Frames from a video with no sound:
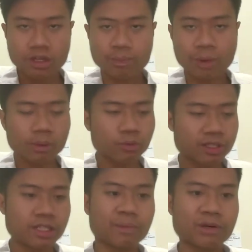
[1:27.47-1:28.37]
The problem
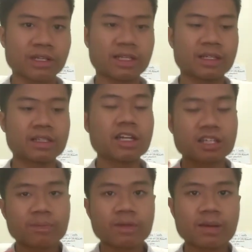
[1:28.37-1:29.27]
with seaport is
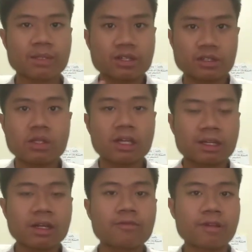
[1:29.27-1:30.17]
sometimes there's
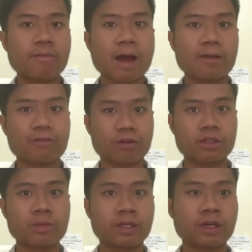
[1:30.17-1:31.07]
not enough demand for a
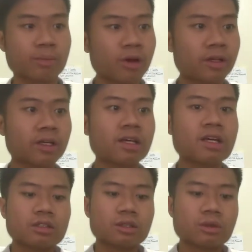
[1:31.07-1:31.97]
specific product.
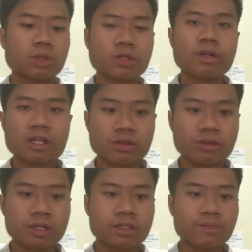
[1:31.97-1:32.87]
So what you want to
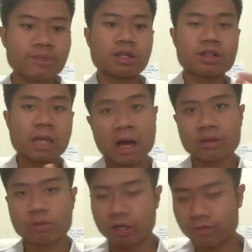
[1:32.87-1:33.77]
do is here's how
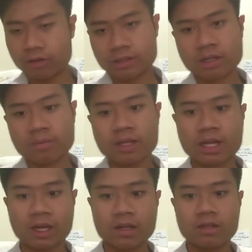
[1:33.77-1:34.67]
the workflow is going to be
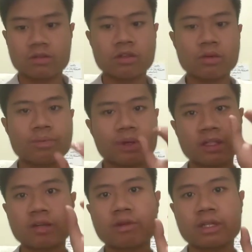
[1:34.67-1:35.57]
like. So you
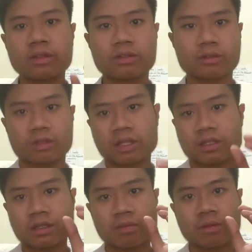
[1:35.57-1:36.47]
build a retail store.
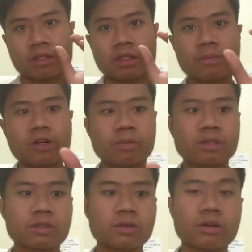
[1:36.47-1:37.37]
Let's say you build a
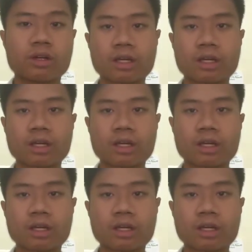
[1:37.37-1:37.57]
department store